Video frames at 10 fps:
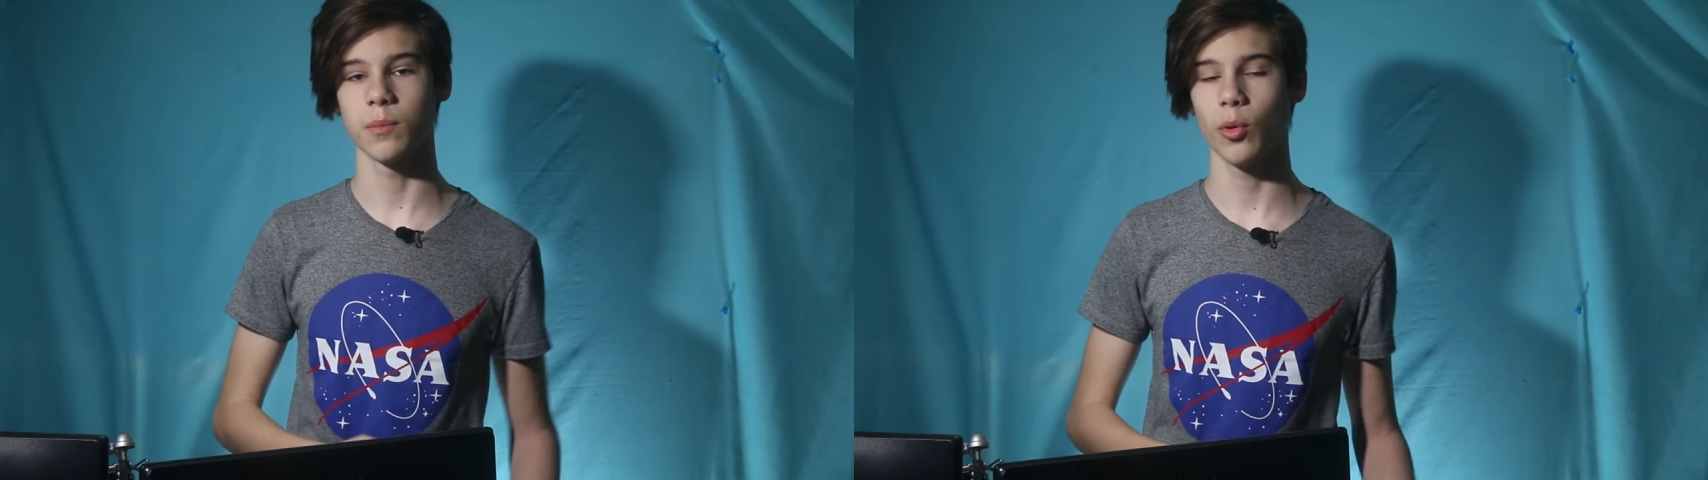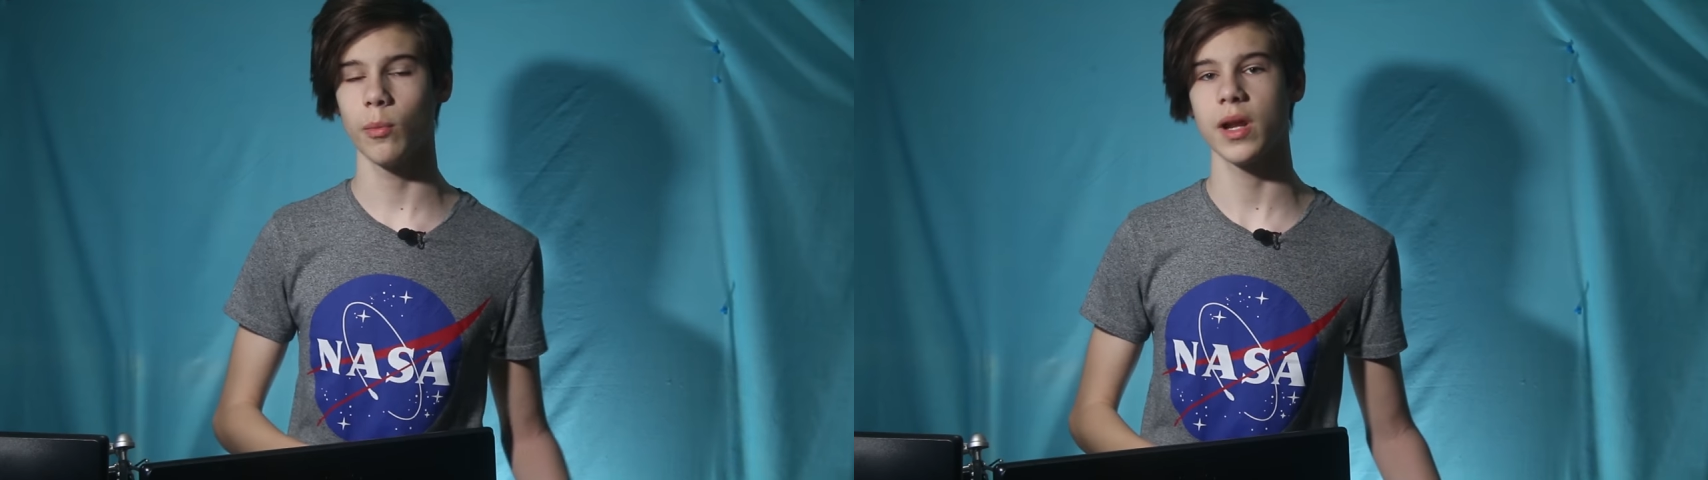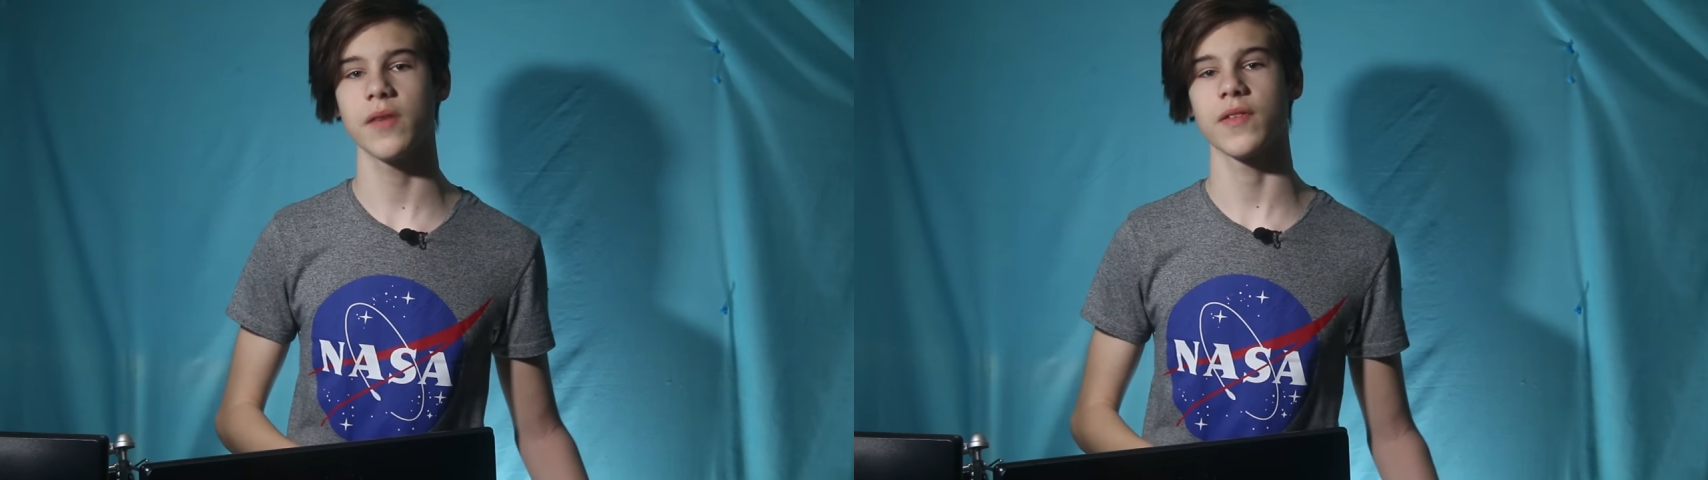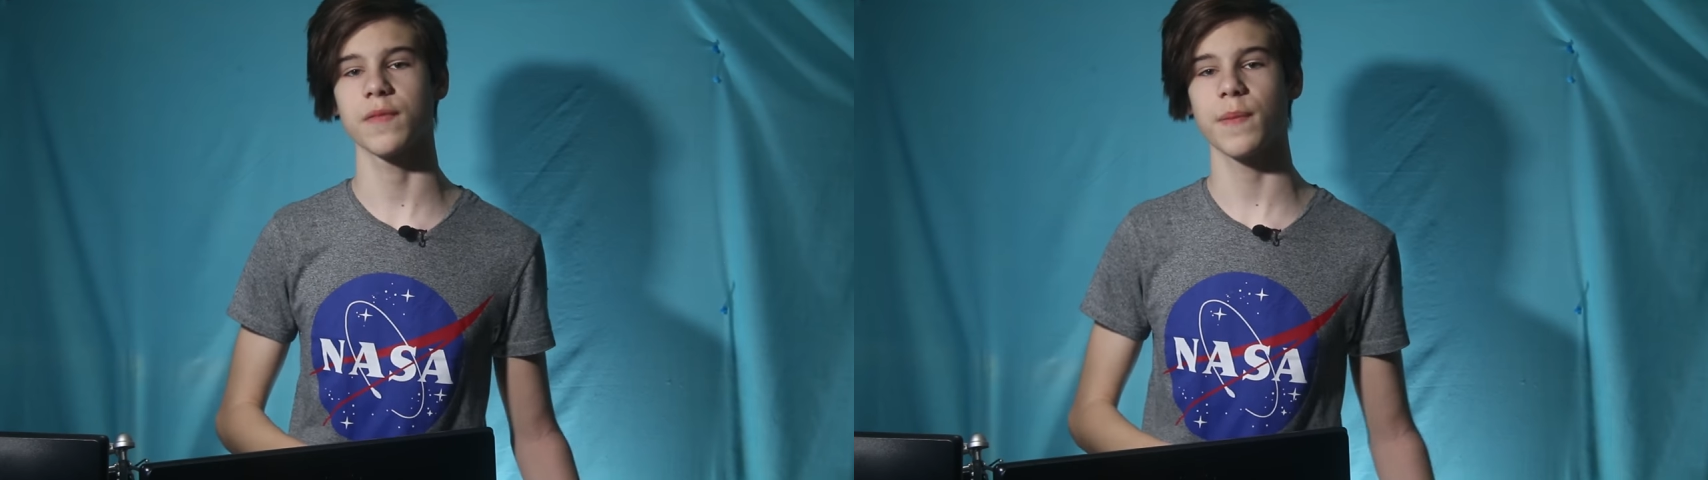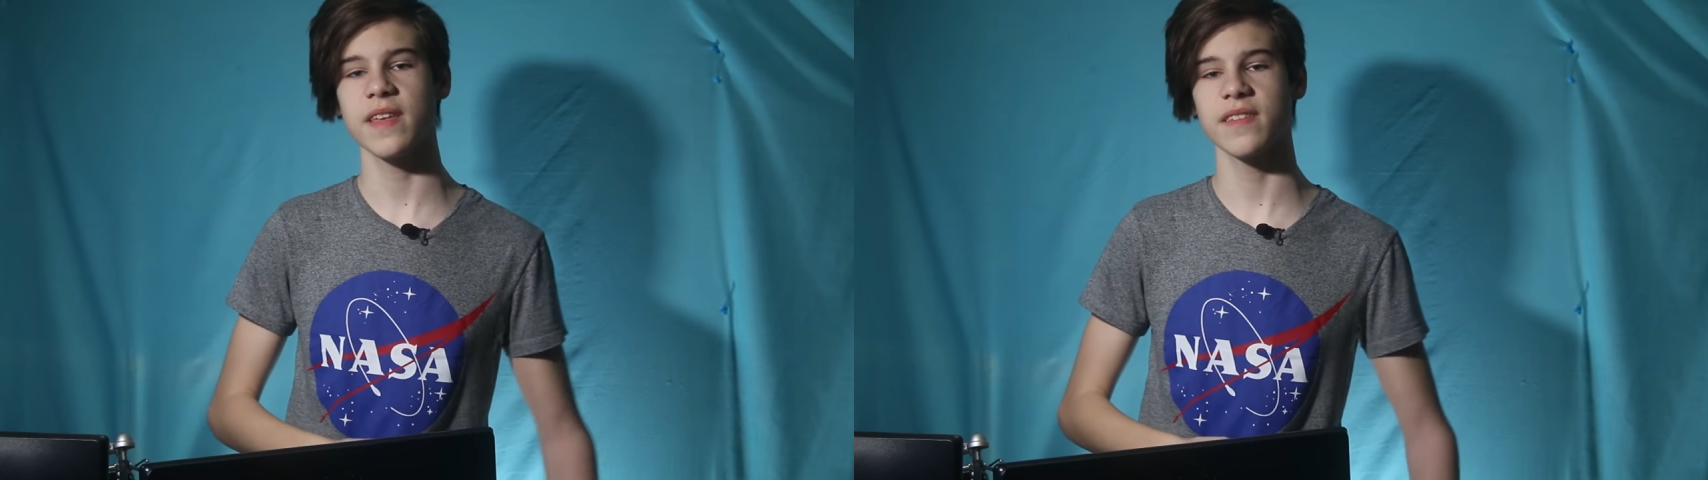more money for
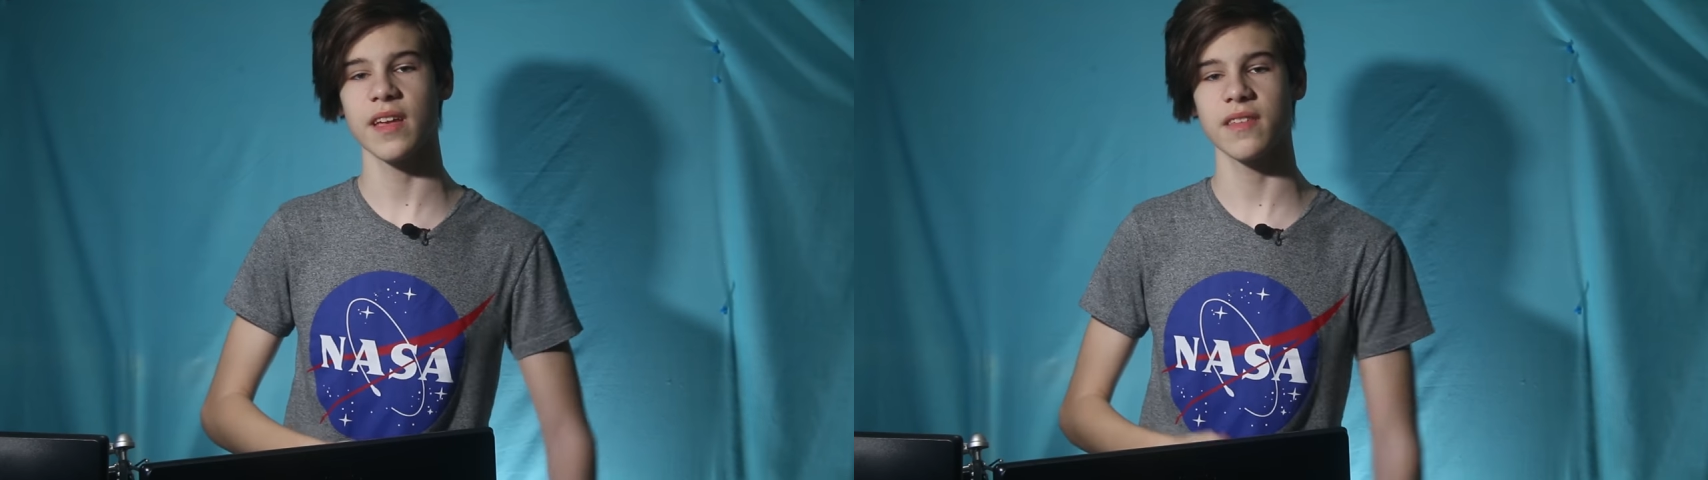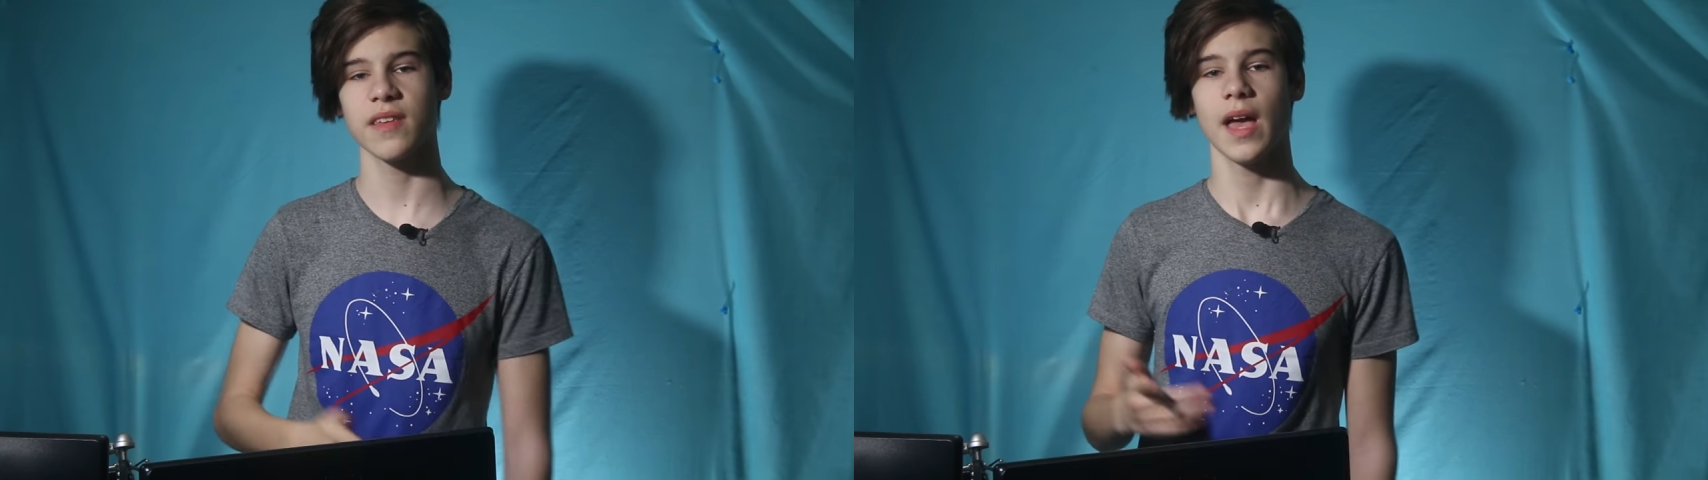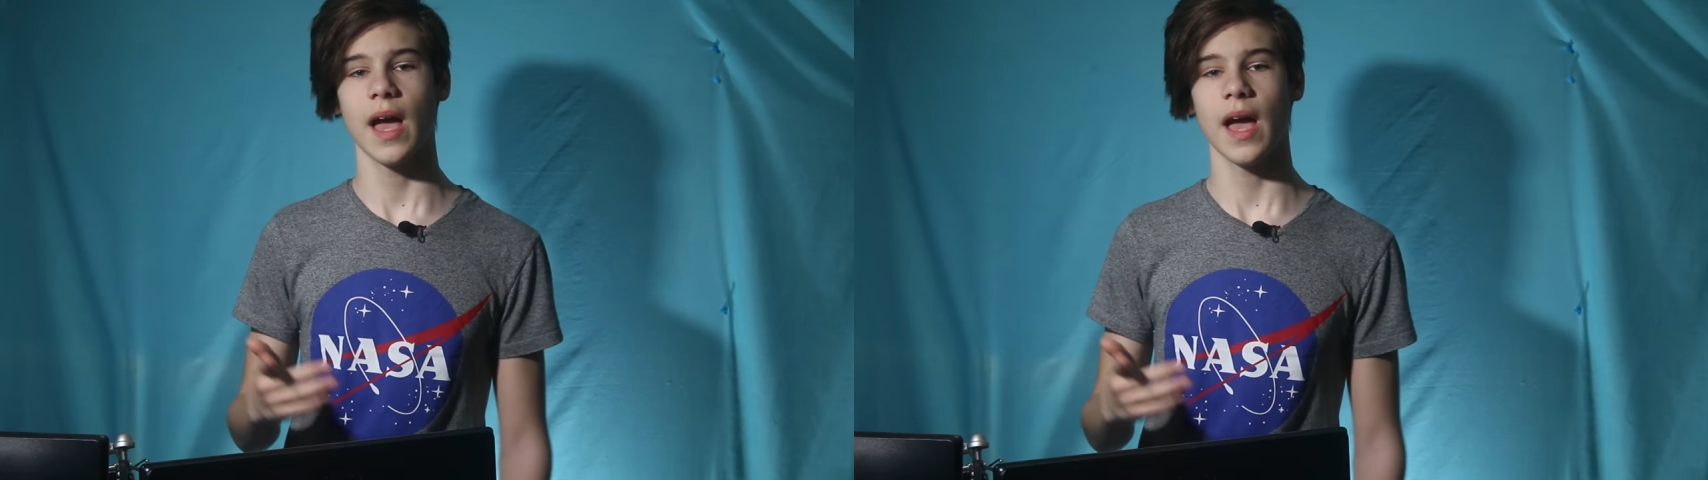SpaceX